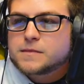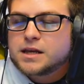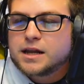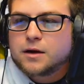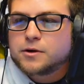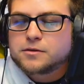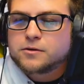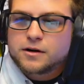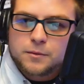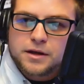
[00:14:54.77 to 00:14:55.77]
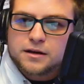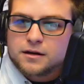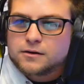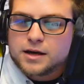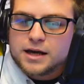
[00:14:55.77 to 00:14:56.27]
and I went through it and I'm like,
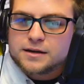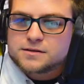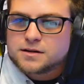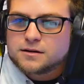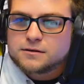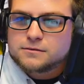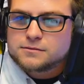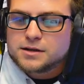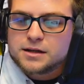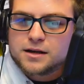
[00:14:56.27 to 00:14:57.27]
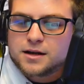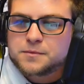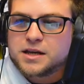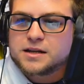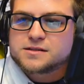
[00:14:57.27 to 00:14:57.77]
okay, so it, it,
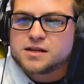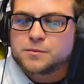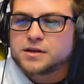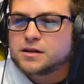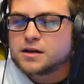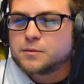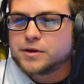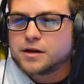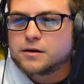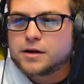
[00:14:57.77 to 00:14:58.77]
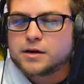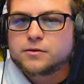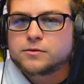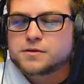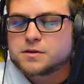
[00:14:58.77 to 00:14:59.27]
updated something and I'm like, okay,
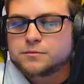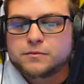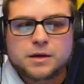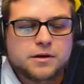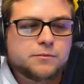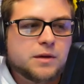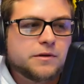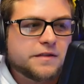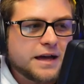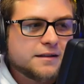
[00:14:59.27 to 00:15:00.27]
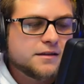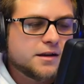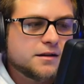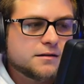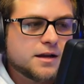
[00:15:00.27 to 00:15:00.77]
cool. So maybe maybe that did
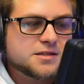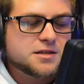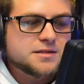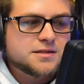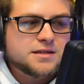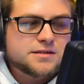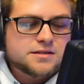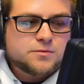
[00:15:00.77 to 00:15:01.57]
it SJC since